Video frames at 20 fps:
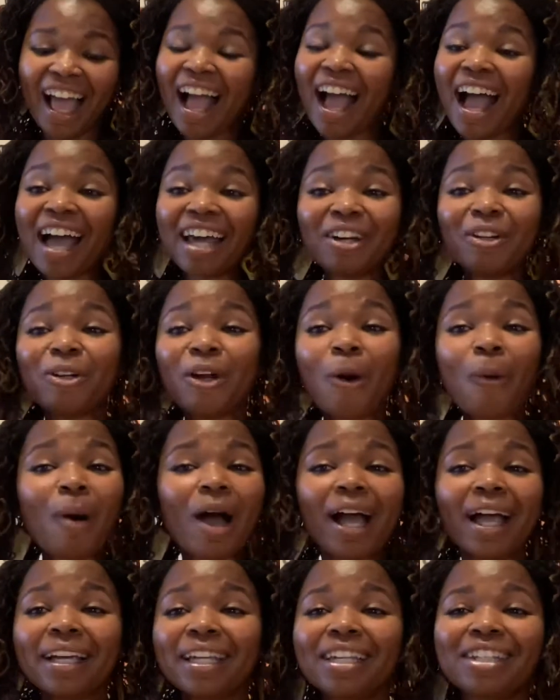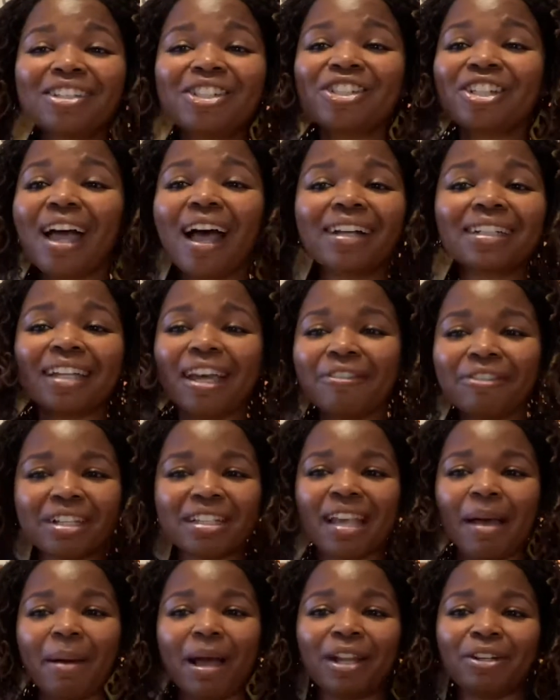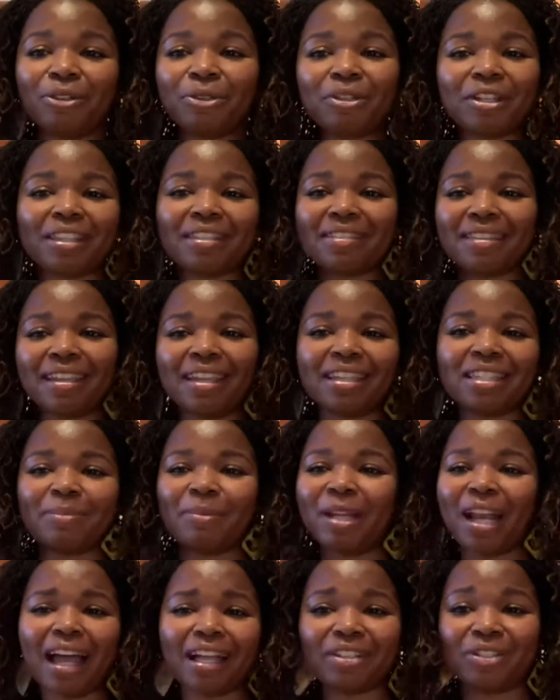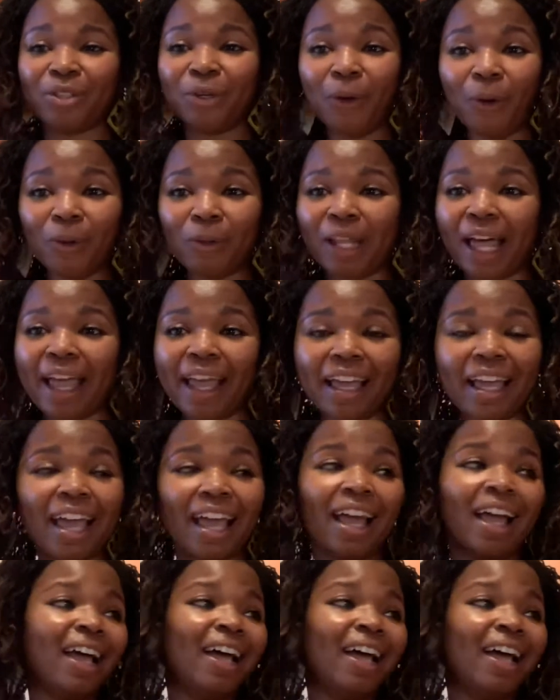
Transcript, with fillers: I don't know why I get shocked every time I do these things, but I do. Like,